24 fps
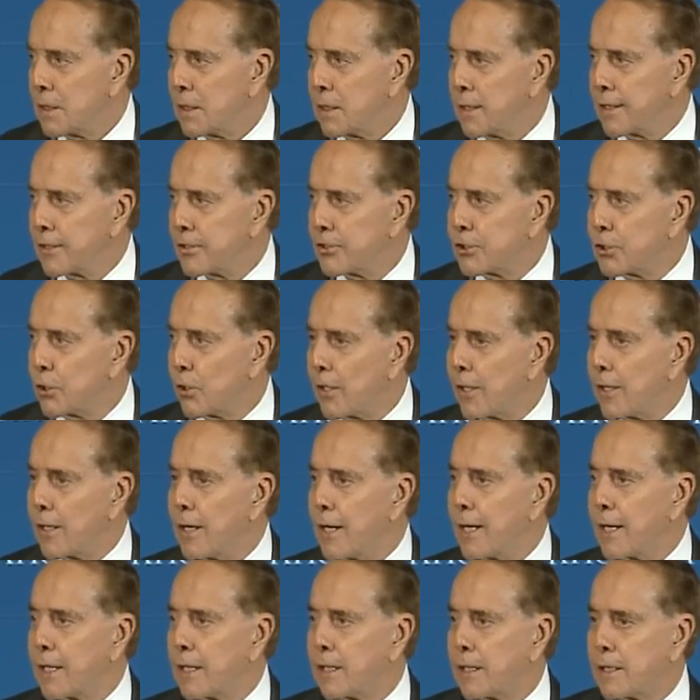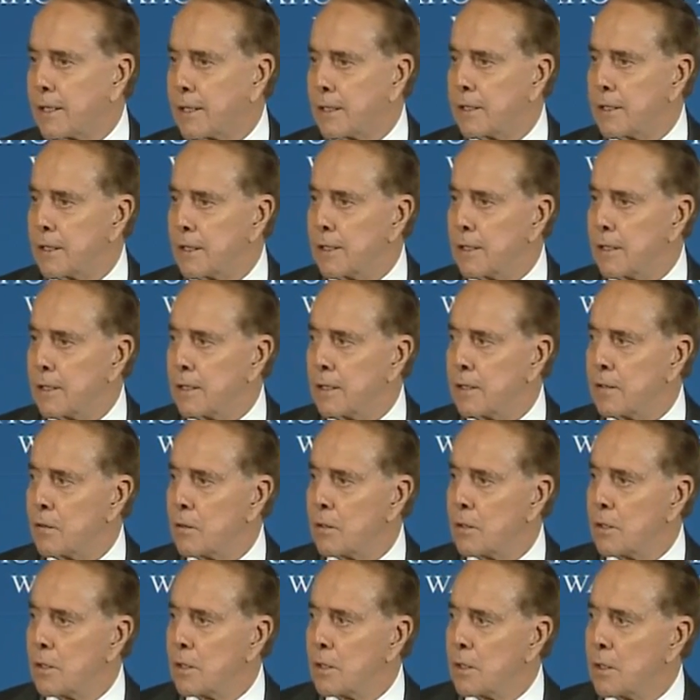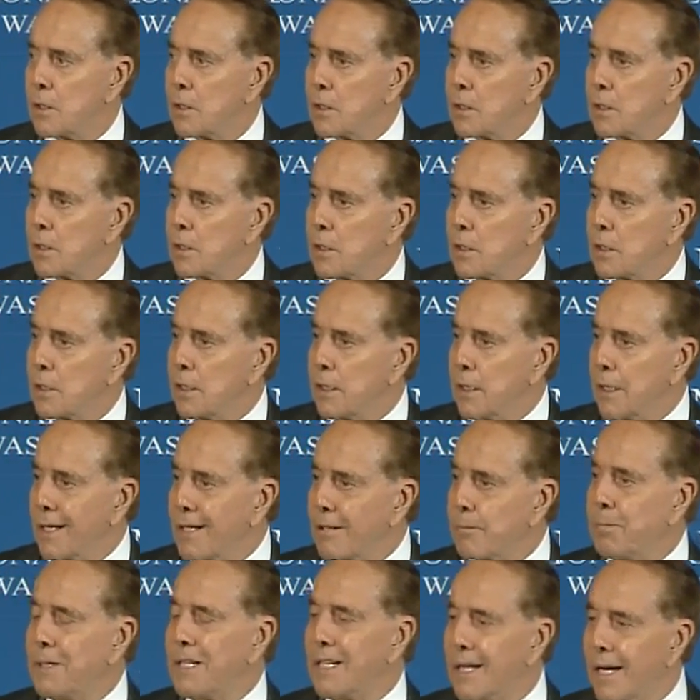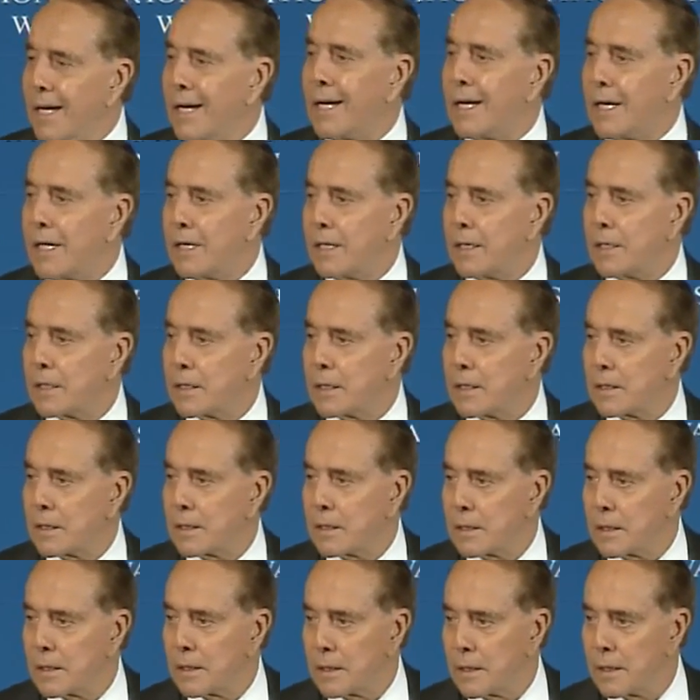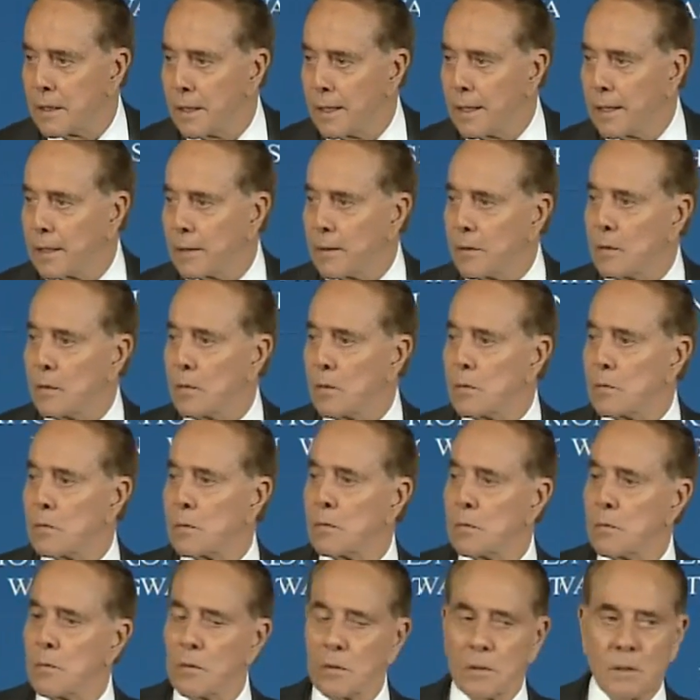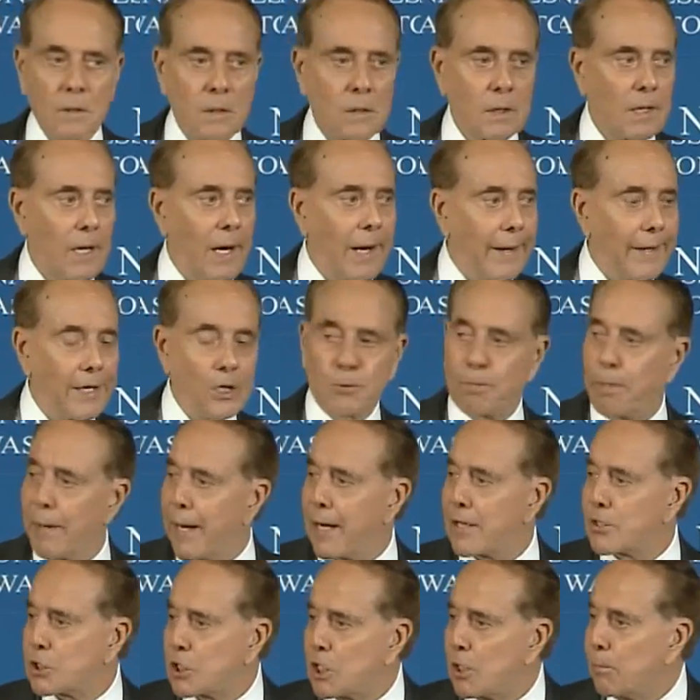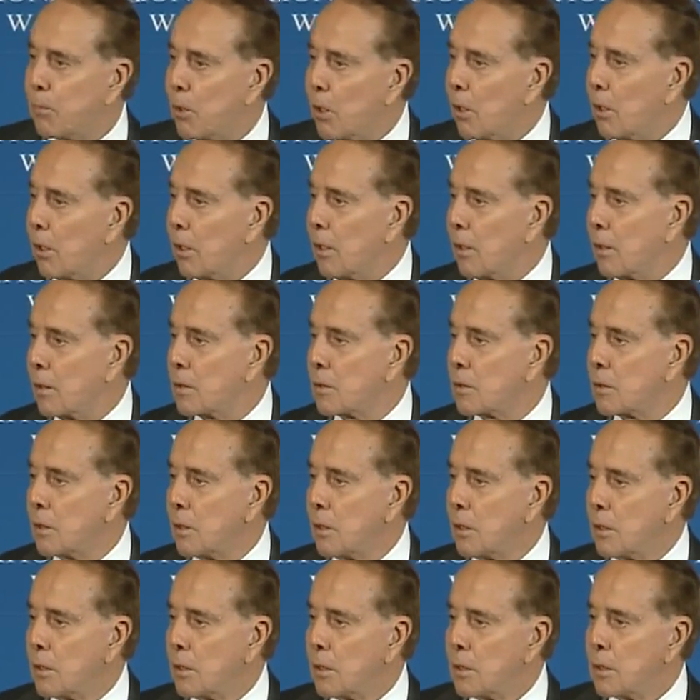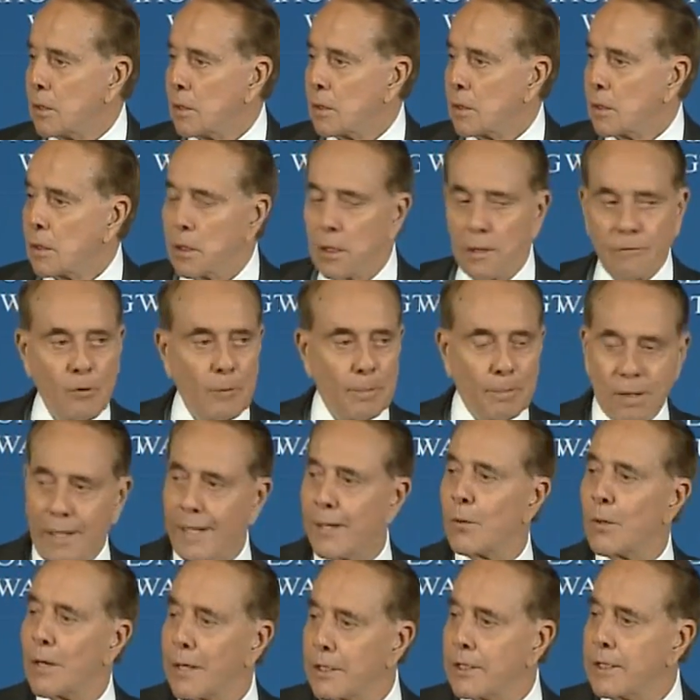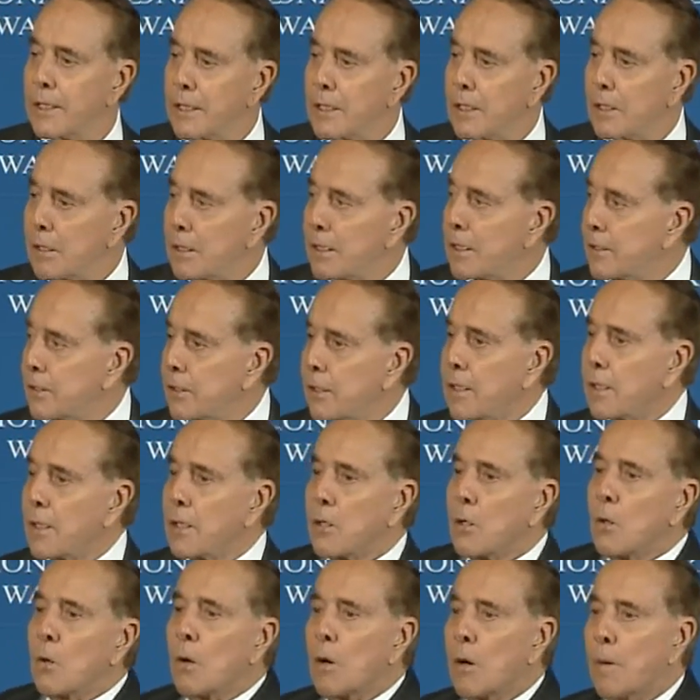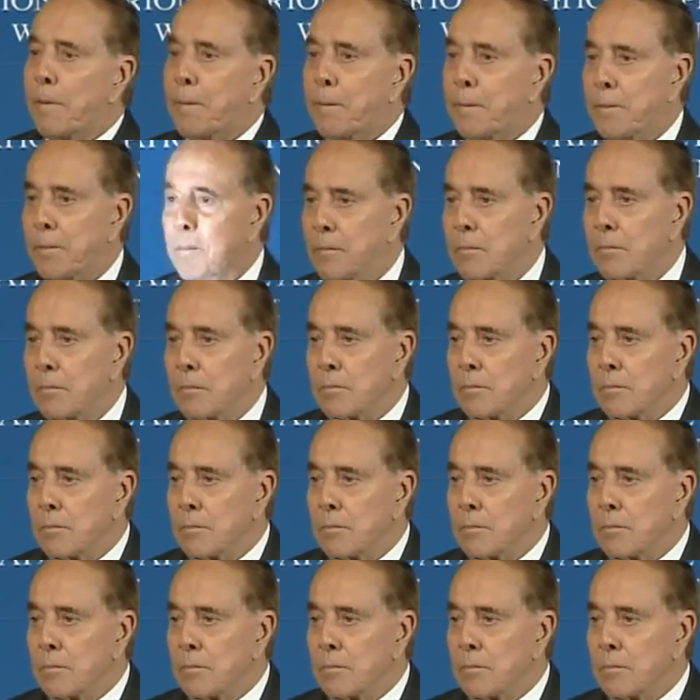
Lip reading: It's sort of like the NBA and college basketball. If you play 1 year, then you can go up and